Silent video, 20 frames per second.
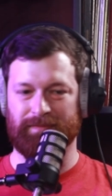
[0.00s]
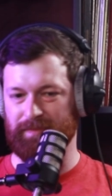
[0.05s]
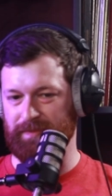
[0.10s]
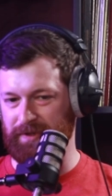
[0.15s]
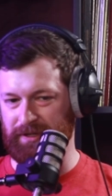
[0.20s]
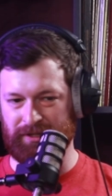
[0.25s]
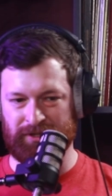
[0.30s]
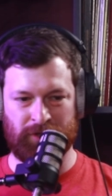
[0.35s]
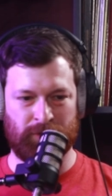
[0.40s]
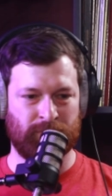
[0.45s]

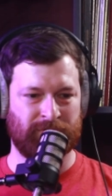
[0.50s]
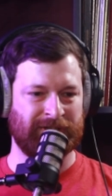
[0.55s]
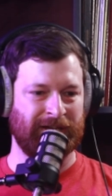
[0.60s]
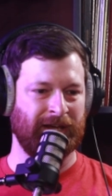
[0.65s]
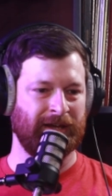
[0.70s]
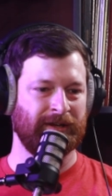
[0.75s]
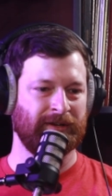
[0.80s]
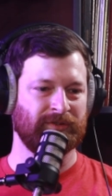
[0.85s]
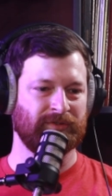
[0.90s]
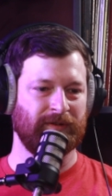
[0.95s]
you
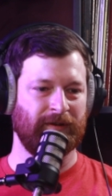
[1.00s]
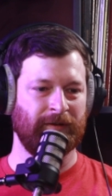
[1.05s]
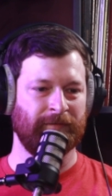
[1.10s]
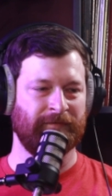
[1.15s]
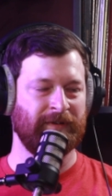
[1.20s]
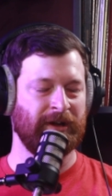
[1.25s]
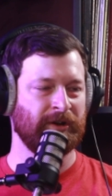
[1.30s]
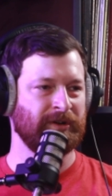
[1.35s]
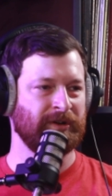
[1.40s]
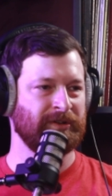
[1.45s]
take a
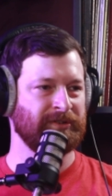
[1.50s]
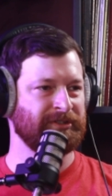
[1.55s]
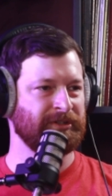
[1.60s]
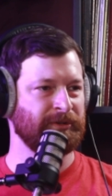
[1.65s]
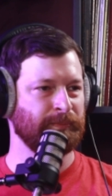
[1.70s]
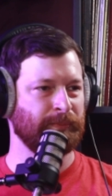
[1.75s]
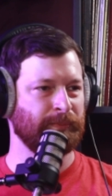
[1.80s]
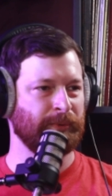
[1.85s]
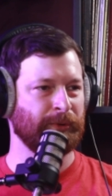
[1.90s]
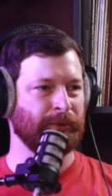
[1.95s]
very
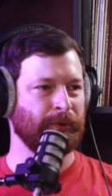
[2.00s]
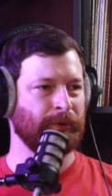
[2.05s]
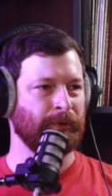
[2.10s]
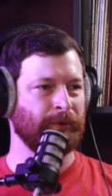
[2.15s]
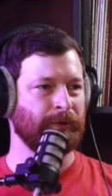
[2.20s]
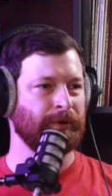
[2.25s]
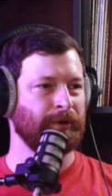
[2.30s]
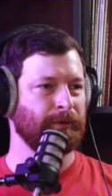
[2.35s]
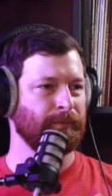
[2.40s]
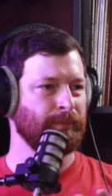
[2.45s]
simple
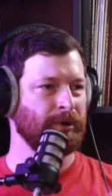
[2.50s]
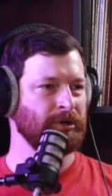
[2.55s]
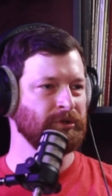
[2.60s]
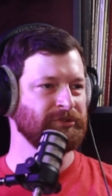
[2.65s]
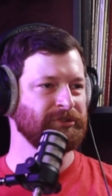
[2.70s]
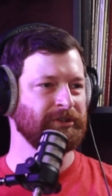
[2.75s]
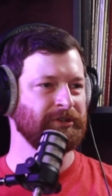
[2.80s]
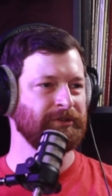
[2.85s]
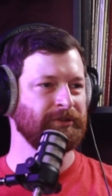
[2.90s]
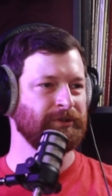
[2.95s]

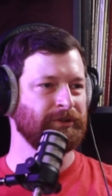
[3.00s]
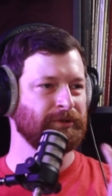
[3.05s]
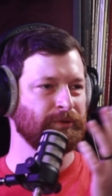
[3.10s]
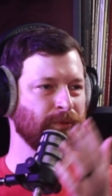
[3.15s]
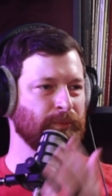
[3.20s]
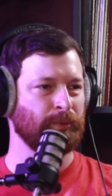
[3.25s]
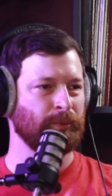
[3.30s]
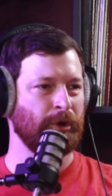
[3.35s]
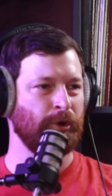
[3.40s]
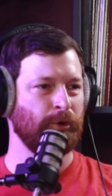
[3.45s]
person,
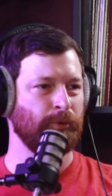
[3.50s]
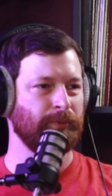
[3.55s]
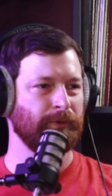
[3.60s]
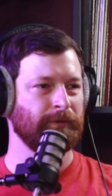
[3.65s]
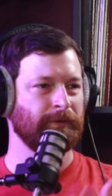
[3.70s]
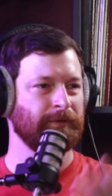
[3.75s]
rope.